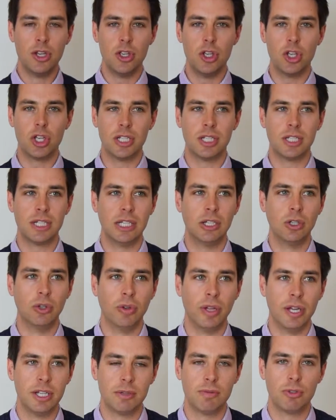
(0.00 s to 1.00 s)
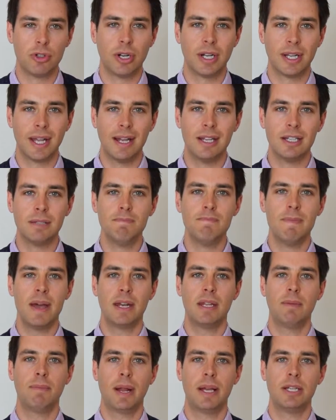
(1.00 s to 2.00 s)
You can see all this. I'm trying to get as
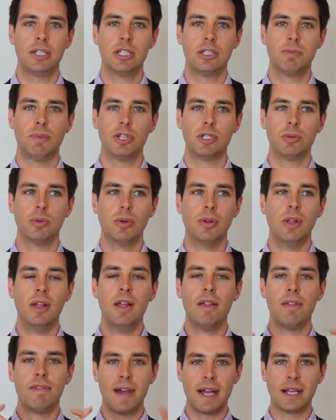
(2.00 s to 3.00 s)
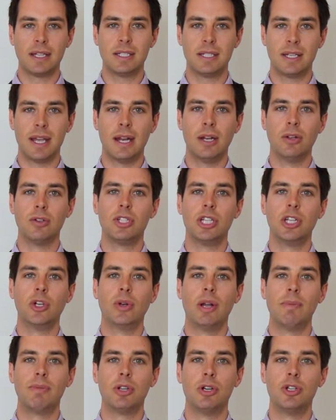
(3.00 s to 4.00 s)
many places as possible. Thanks again. I'll see you
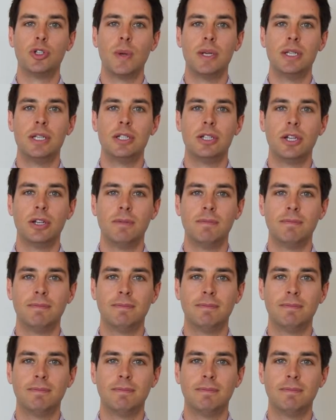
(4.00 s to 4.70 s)
on episode 22.